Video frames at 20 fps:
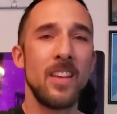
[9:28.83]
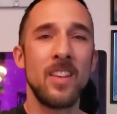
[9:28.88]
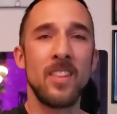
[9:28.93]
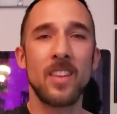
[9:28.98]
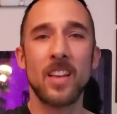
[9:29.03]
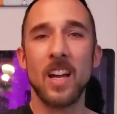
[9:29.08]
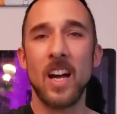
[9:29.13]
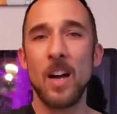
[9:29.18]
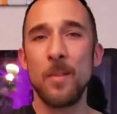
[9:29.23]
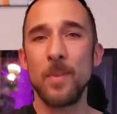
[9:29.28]

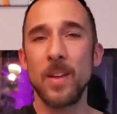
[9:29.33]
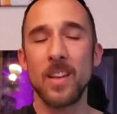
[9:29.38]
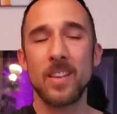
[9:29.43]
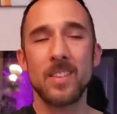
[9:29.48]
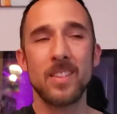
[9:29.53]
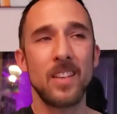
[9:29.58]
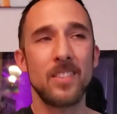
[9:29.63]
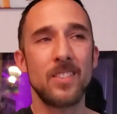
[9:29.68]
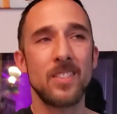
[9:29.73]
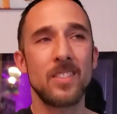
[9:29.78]
in the
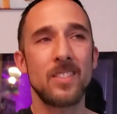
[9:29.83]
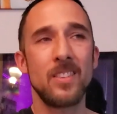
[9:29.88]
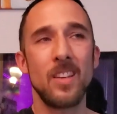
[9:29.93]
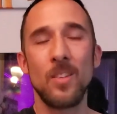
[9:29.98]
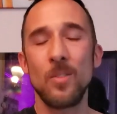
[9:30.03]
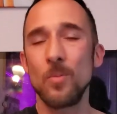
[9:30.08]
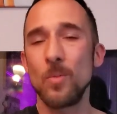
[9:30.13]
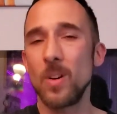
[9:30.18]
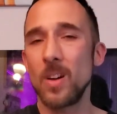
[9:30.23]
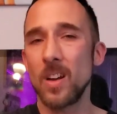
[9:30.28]
comics that just
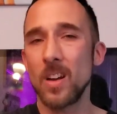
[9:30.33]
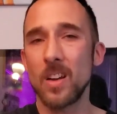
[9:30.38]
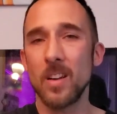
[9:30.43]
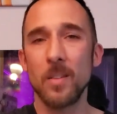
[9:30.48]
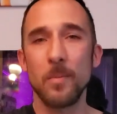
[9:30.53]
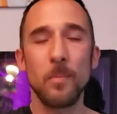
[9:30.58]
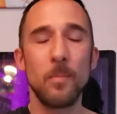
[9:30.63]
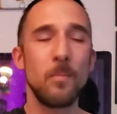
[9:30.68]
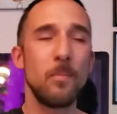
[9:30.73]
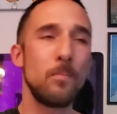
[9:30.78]
didn't
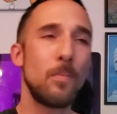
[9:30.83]
work.